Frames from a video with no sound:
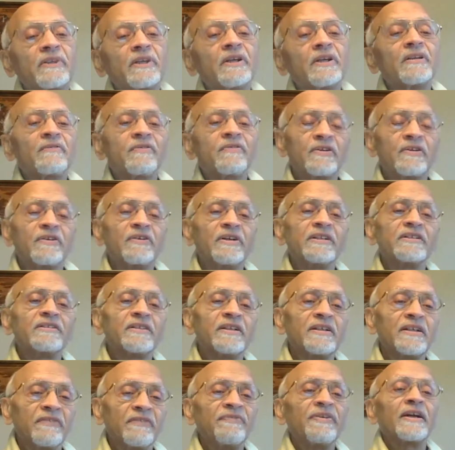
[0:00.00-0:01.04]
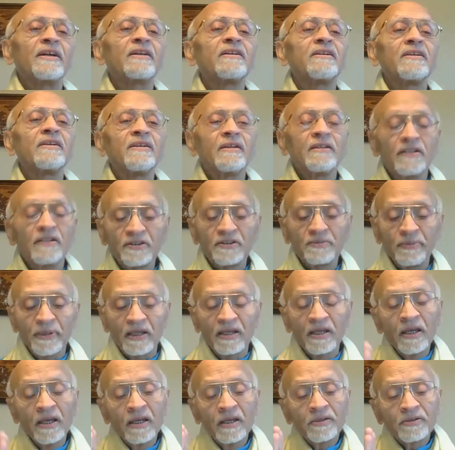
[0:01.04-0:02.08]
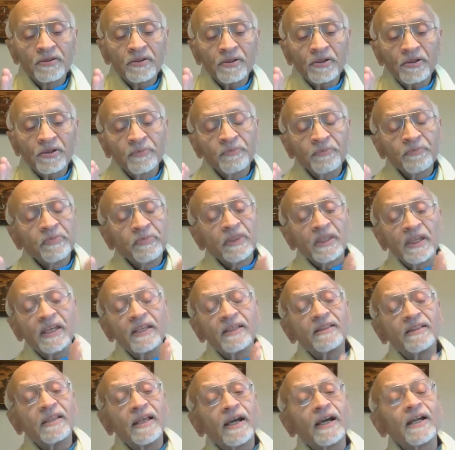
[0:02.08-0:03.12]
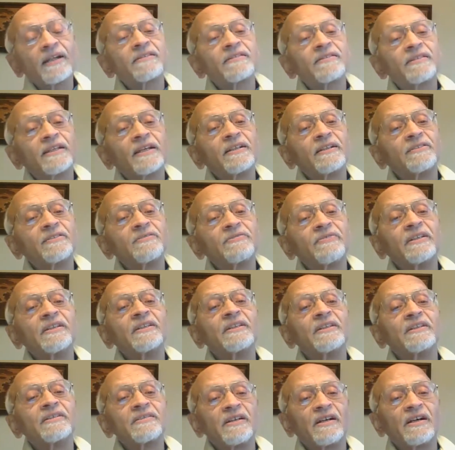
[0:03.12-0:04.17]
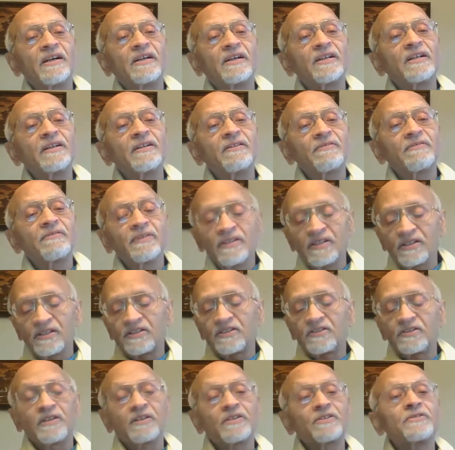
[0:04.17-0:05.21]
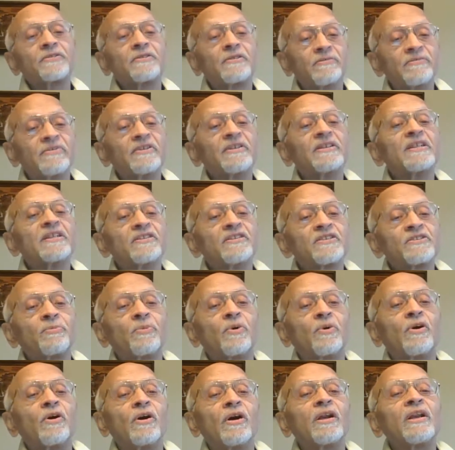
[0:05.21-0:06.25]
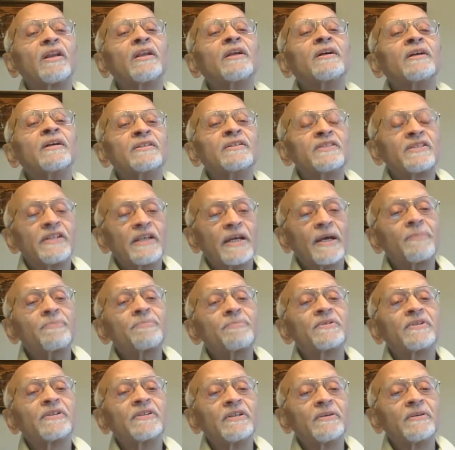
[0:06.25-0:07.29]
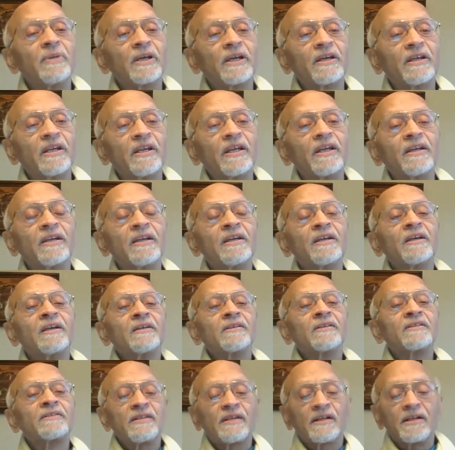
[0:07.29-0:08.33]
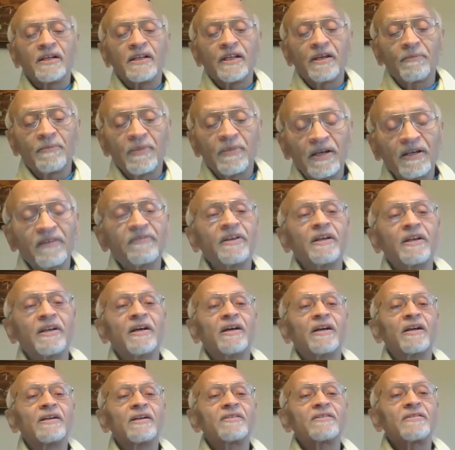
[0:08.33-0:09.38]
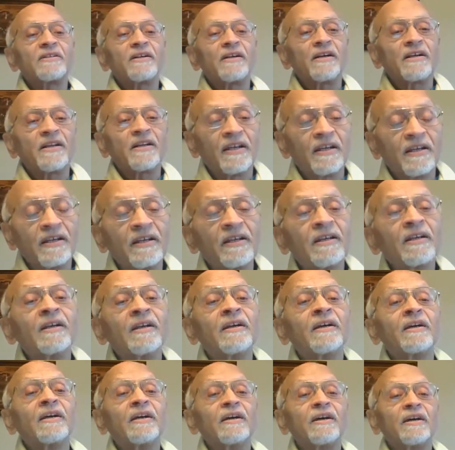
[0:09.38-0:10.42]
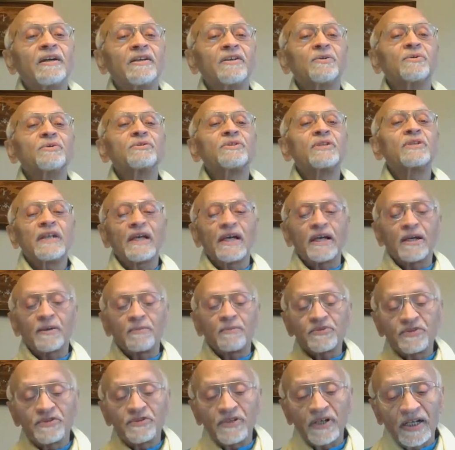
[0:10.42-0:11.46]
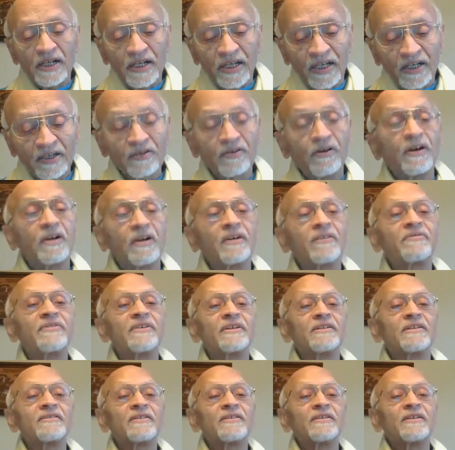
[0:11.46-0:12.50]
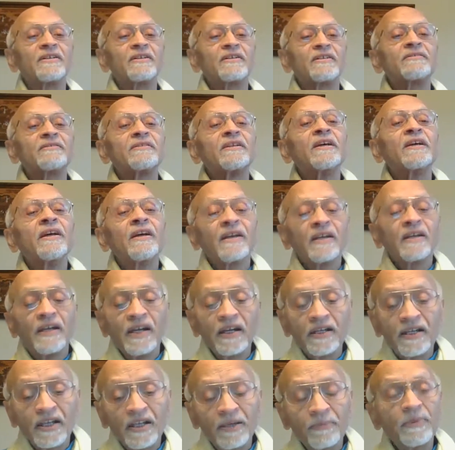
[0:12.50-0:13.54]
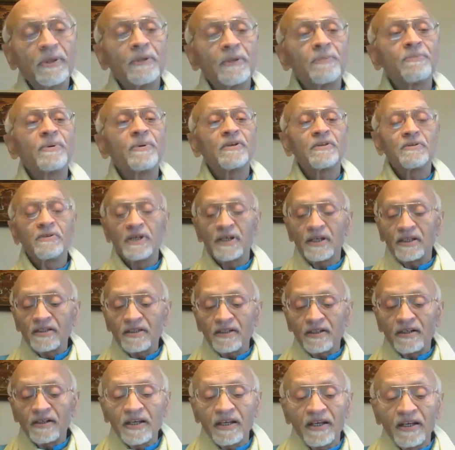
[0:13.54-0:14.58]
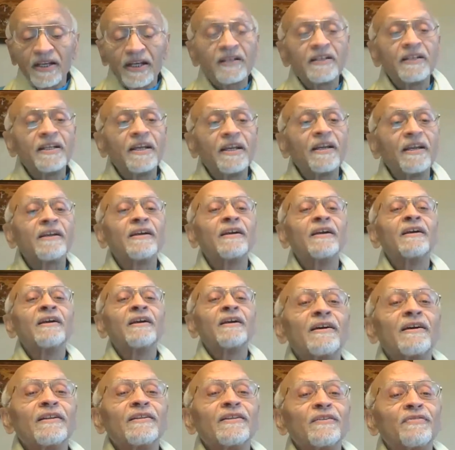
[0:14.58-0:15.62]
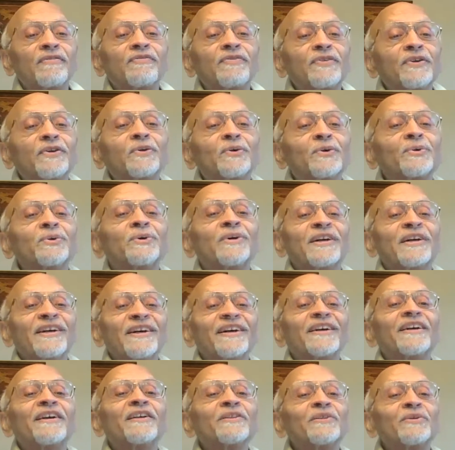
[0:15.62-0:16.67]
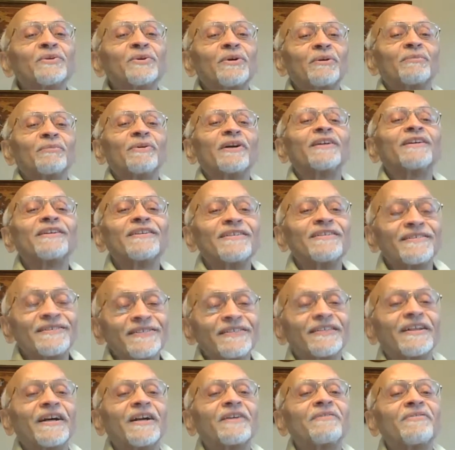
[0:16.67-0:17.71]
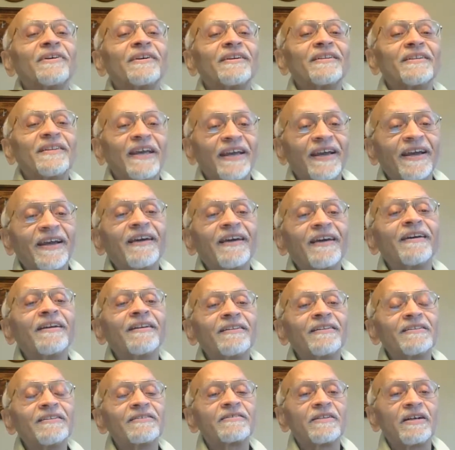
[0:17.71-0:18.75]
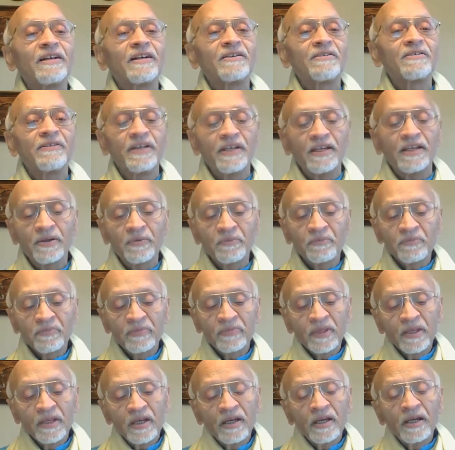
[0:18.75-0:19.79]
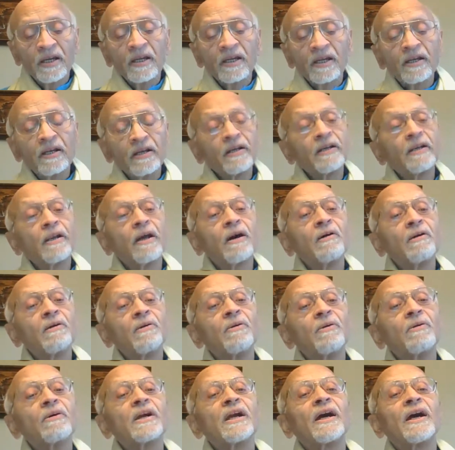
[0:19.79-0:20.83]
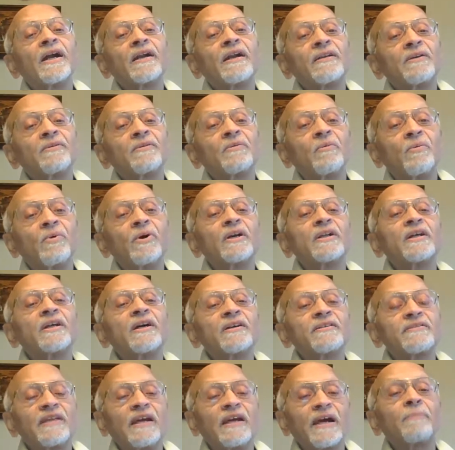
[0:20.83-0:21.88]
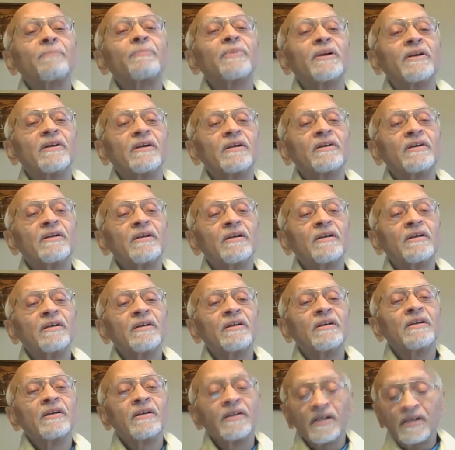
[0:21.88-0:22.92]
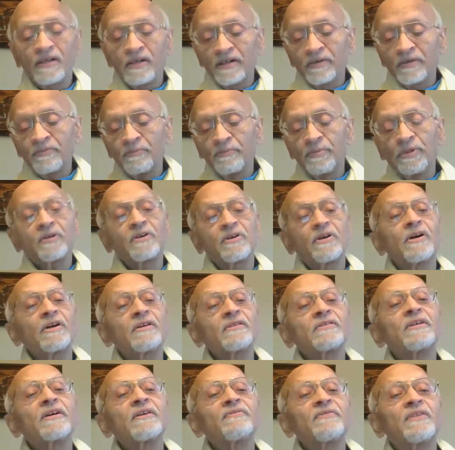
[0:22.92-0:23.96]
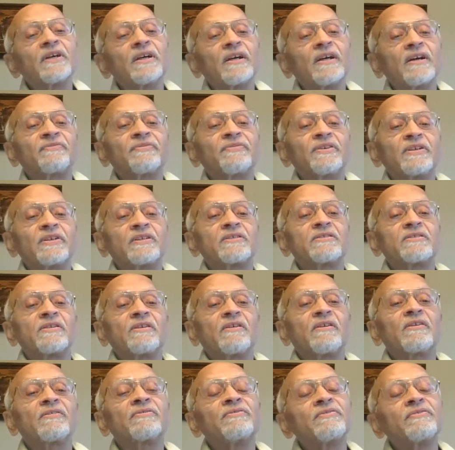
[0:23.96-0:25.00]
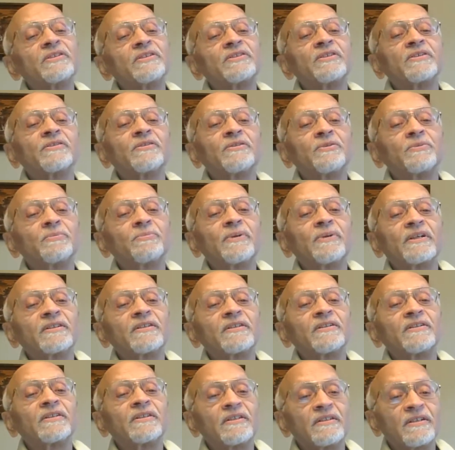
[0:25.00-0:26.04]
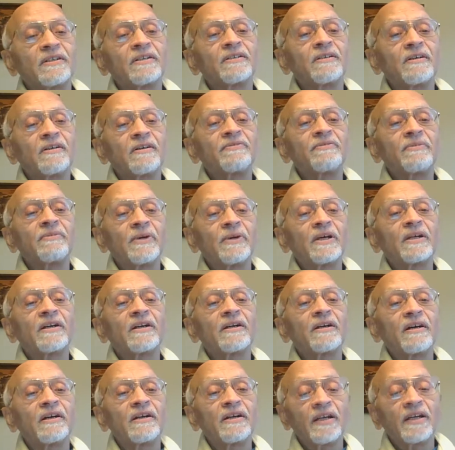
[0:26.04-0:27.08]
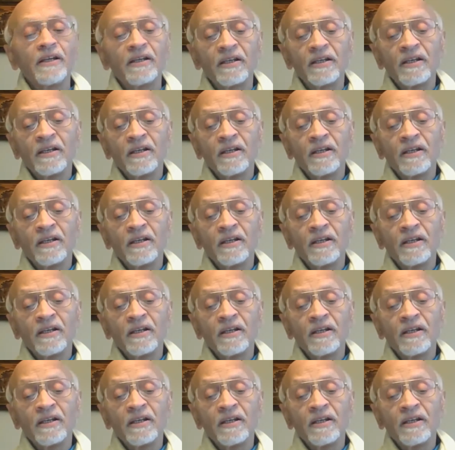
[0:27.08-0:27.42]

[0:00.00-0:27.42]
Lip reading: influence and affect this thing. So in that sense, when they started with these small steps in the beginning, starting Bal Vihar, starting youth camps, starting conferences, getting people together, connecting the few Hindu Americans that were there in this country. Now look at what has happened because of the efforts of Vish Hindu Parishad of America, right?